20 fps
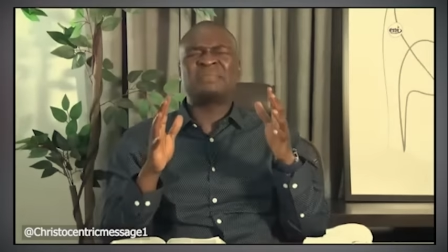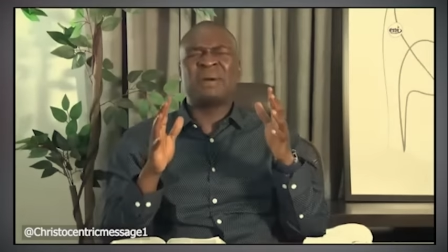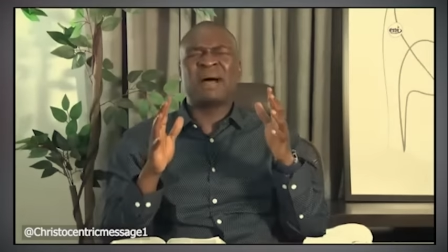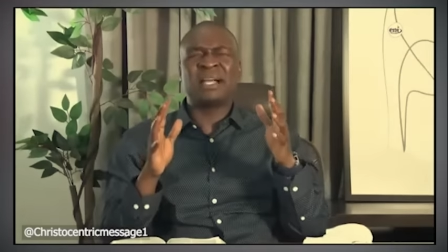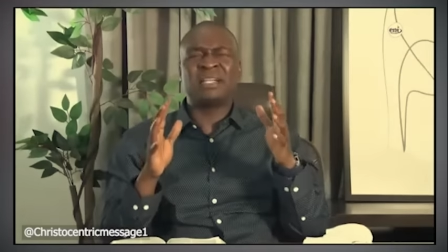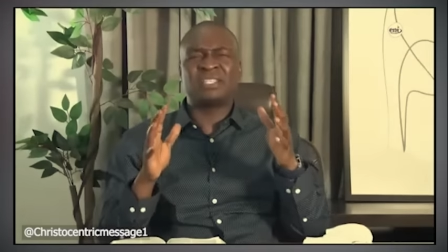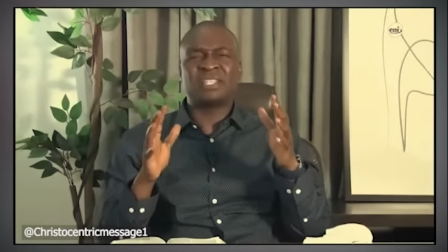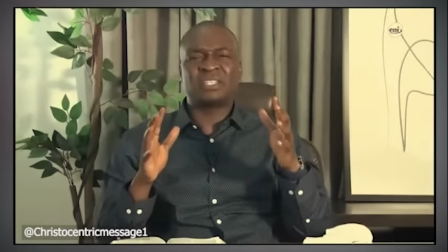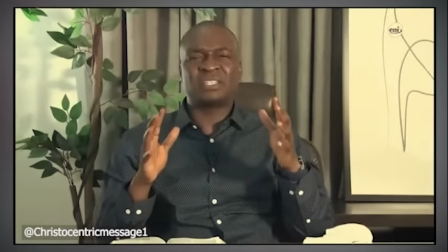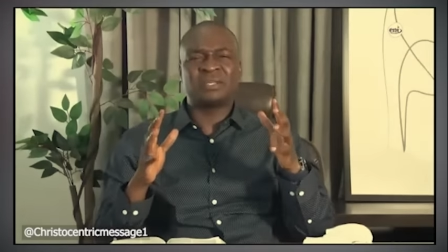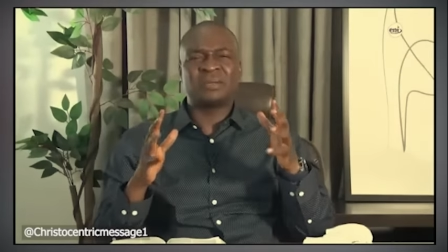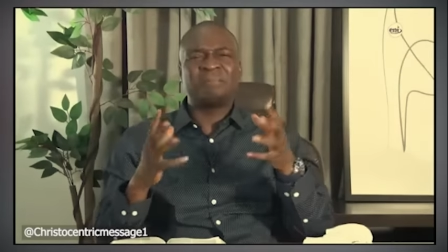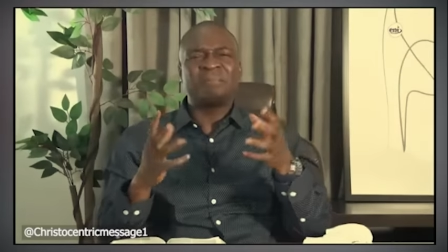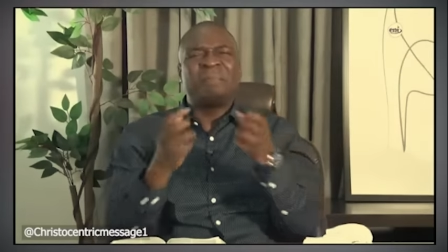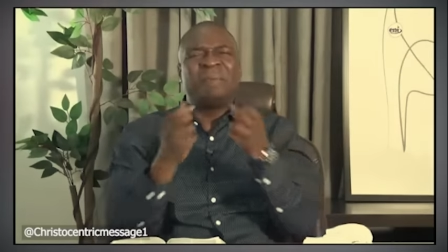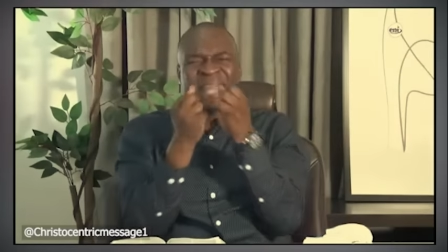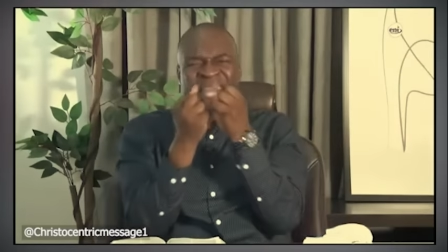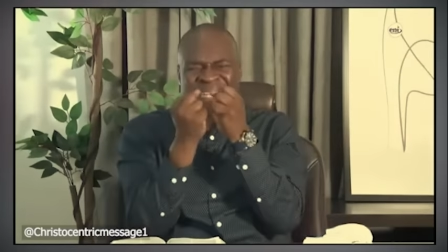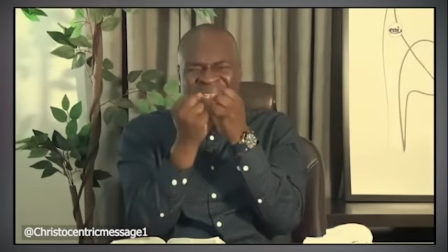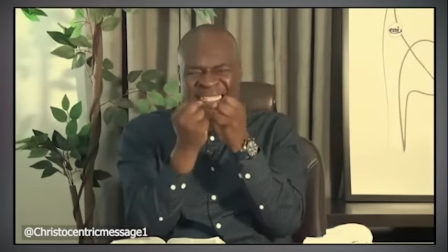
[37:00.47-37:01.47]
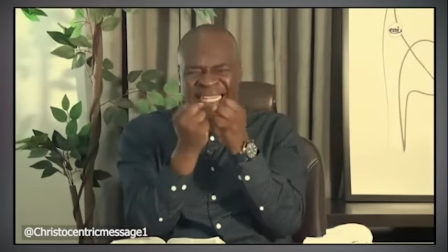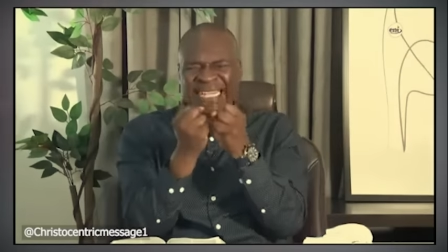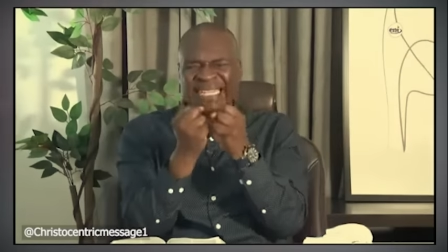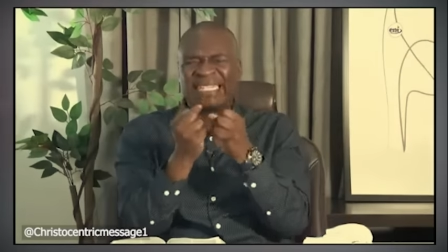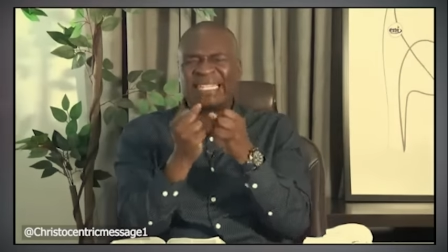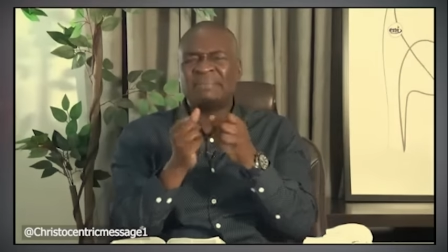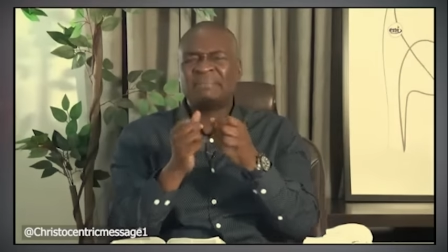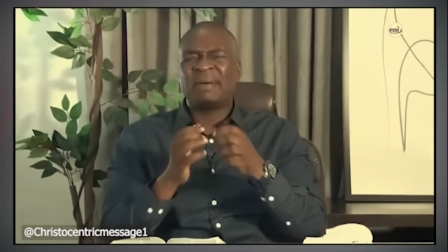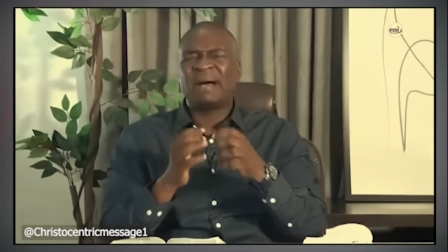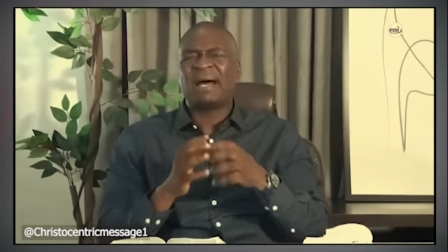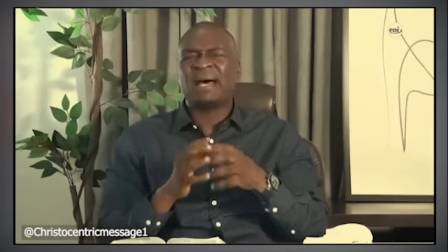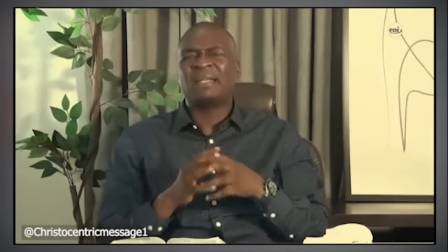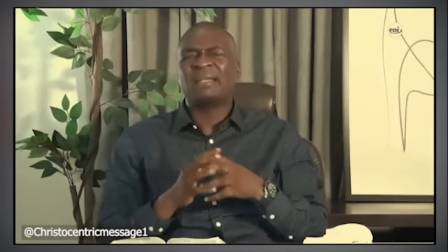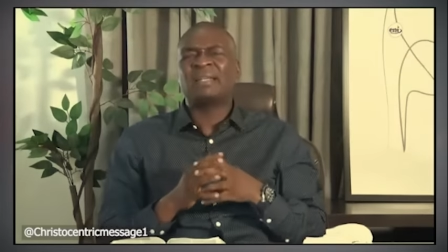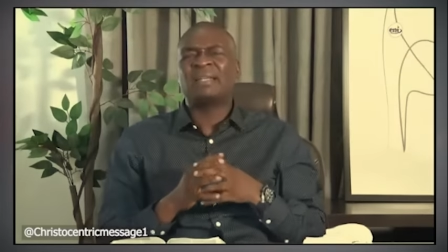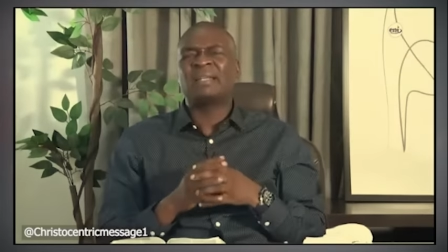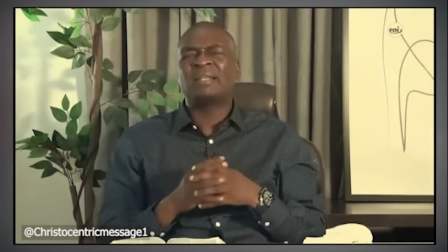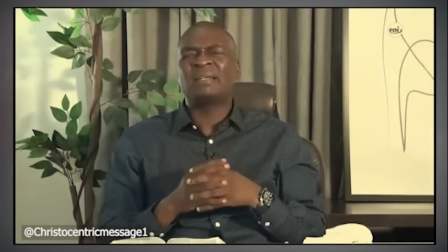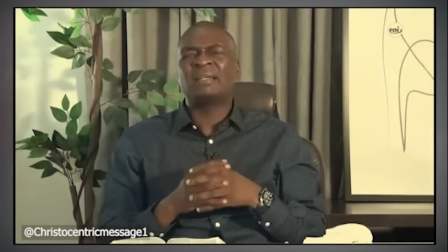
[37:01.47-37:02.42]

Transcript: His majesty. Place a demand.